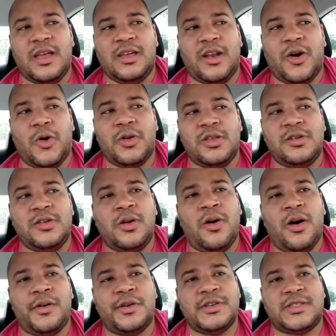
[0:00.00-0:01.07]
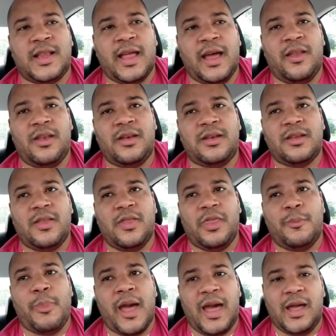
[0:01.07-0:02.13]
you know, you don't understand
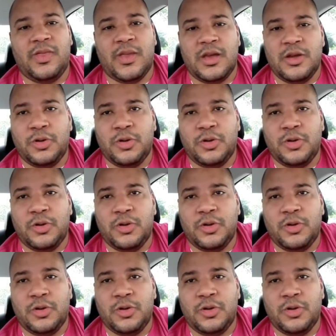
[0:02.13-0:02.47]
the pain